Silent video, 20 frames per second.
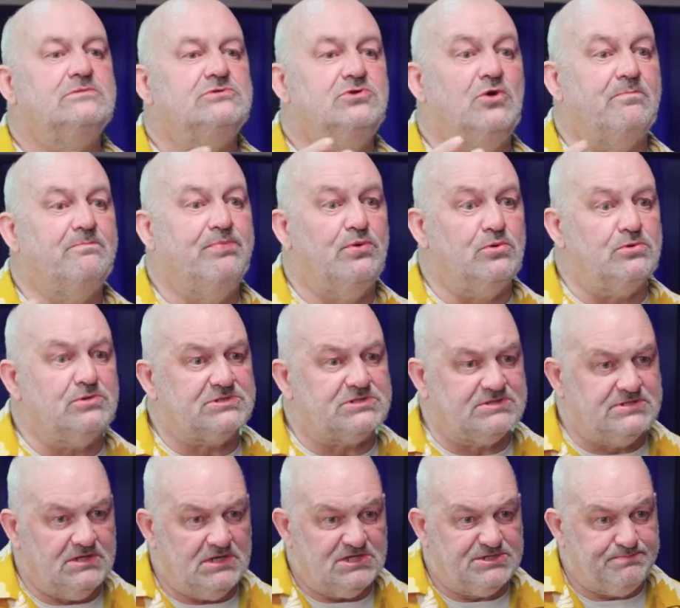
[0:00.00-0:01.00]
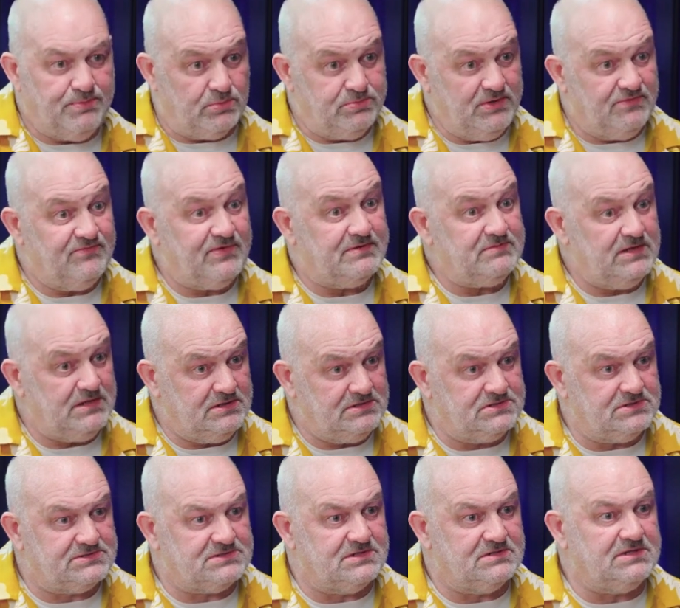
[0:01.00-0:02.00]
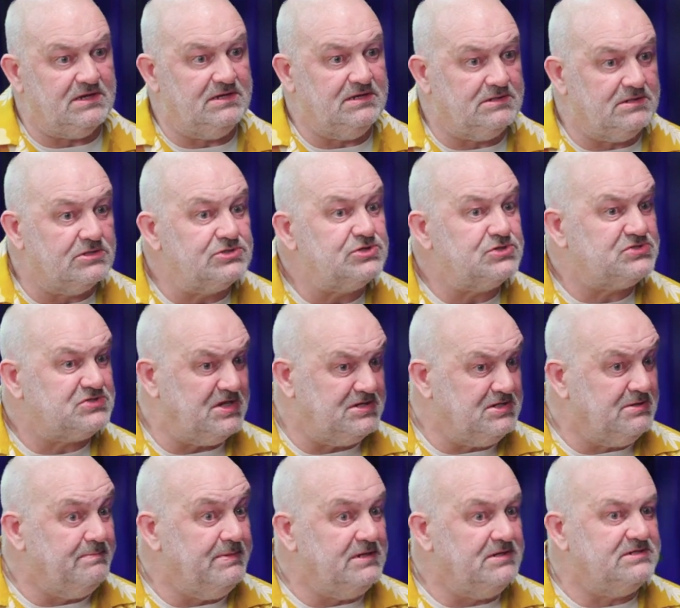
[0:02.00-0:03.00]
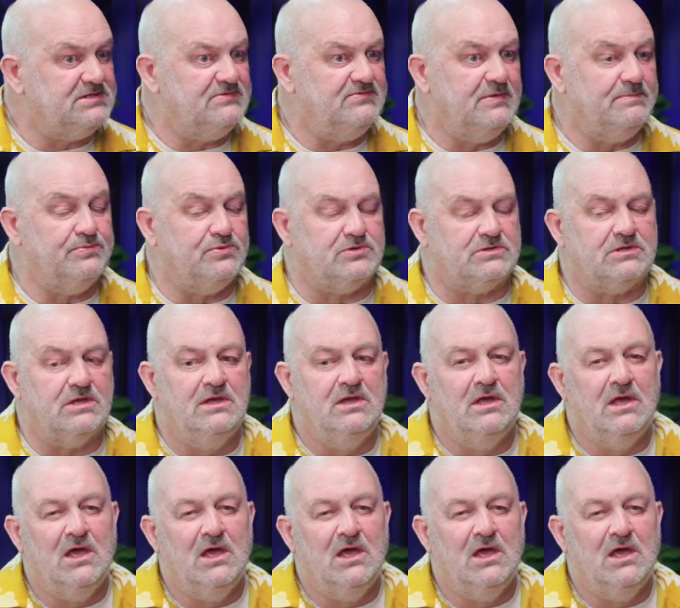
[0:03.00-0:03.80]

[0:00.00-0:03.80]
Your board is probably very interested in a sustainability report.